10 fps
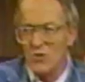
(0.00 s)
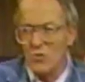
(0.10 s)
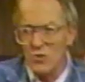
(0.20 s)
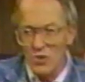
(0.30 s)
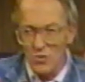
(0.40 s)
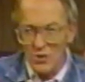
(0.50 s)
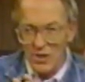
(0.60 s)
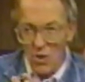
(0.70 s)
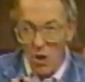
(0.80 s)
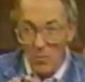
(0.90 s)
to, you know,
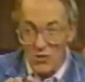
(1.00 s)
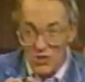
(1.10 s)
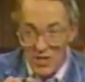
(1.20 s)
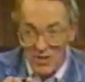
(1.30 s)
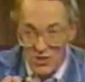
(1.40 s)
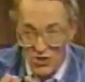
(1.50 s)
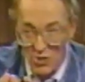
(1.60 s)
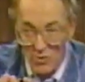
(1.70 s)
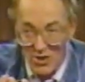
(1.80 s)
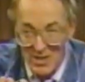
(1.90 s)
to almost see the
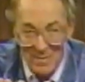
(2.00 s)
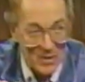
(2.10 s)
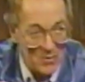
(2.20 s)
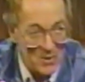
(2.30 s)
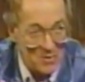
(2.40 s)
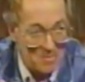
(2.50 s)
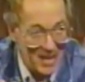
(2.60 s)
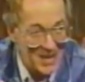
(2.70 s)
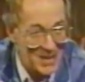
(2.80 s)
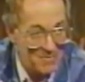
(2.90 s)
Sternwheeler coming around the
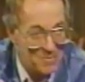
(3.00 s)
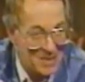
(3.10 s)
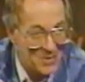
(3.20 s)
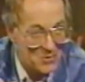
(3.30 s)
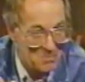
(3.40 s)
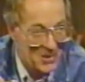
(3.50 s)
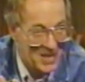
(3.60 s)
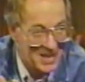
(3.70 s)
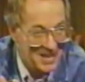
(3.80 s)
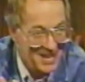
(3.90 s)
bend up from Hill's Bar.